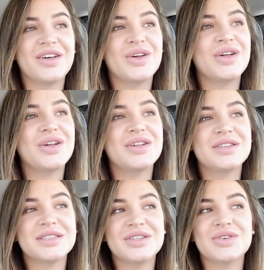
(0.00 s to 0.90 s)

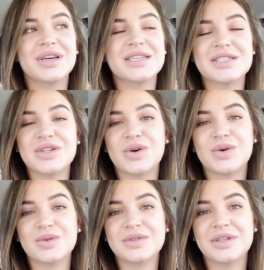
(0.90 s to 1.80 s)
all you guys
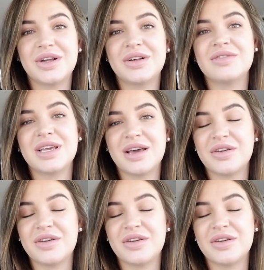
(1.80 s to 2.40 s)
know, all the